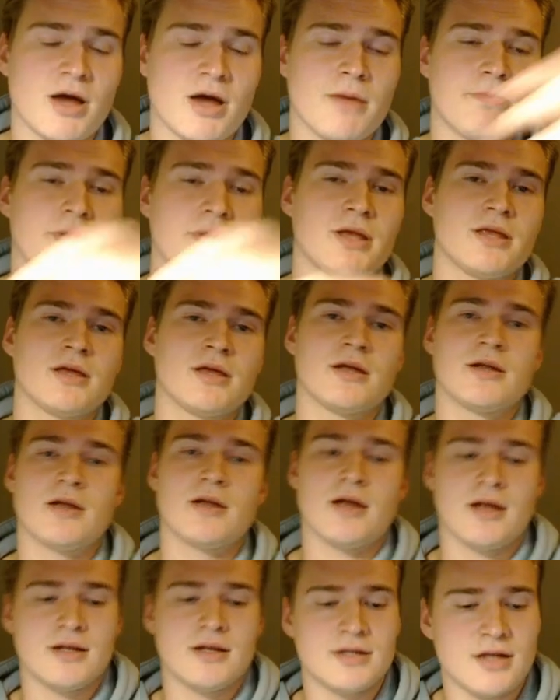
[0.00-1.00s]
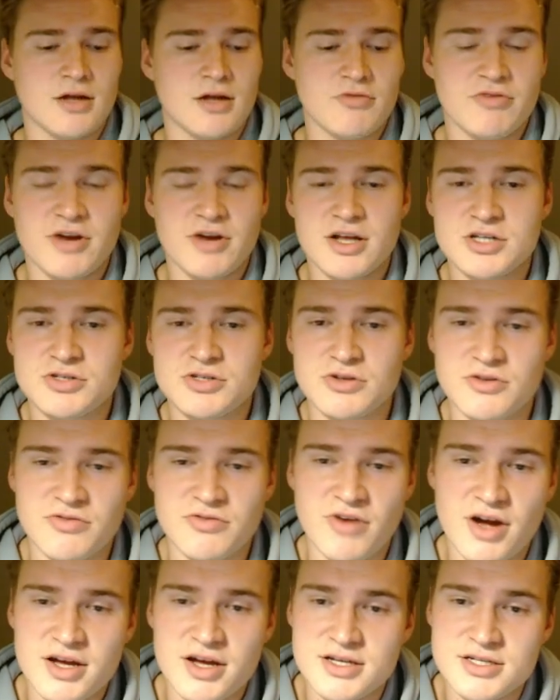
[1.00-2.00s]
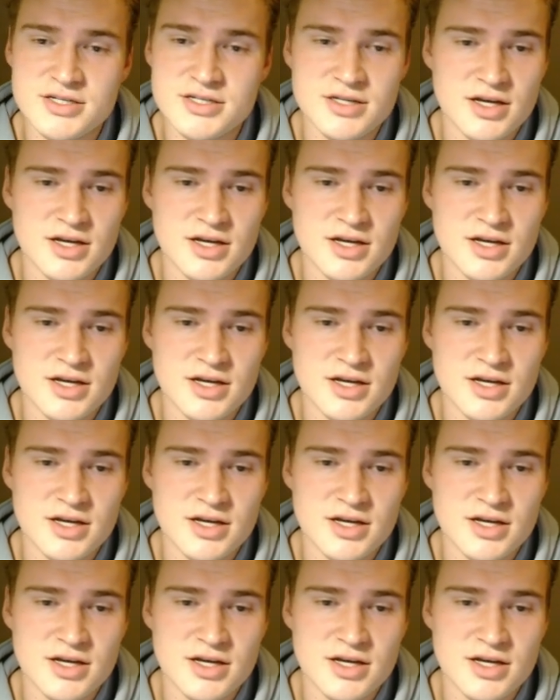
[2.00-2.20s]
opinion and not financial advice.